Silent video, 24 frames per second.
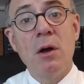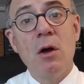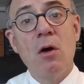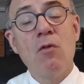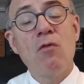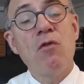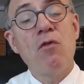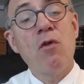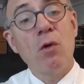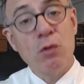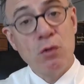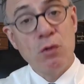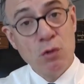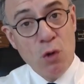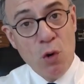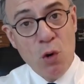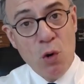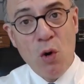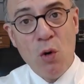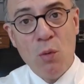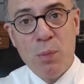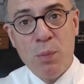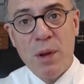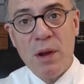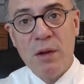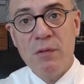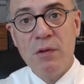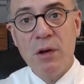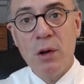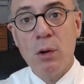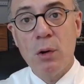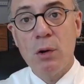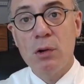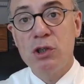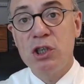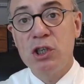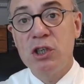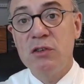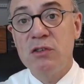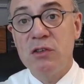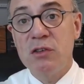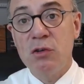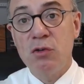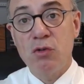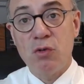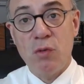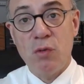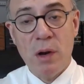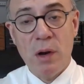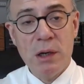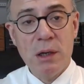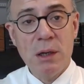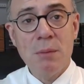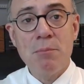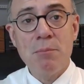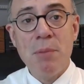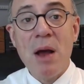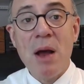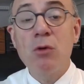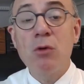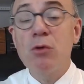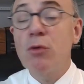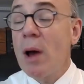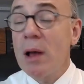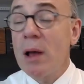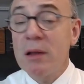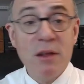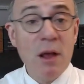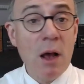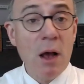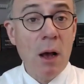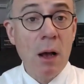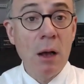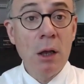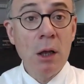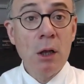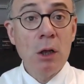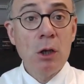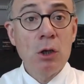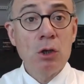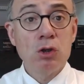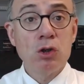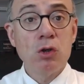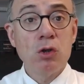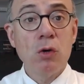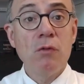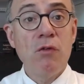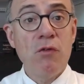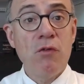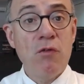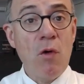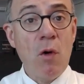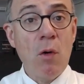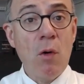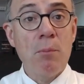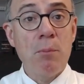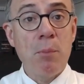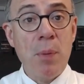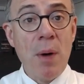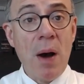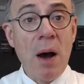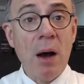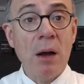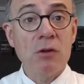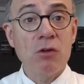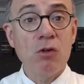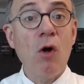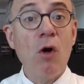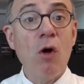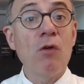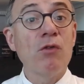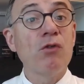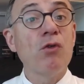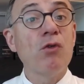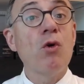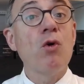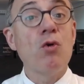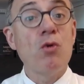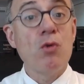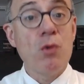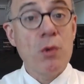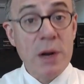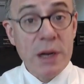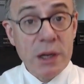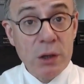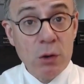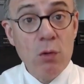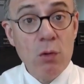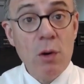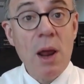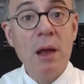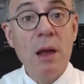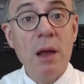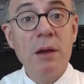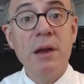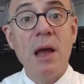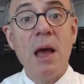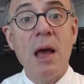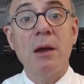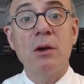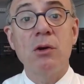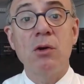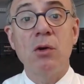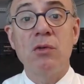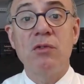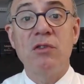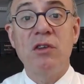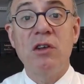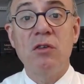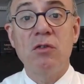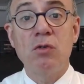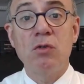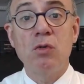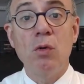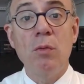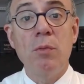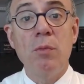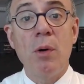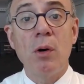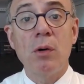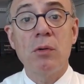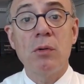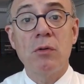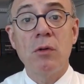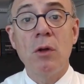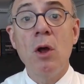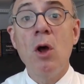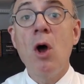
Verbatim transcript: for neuropelveologists in training, but rather should form part of the regular diagnosis toolbox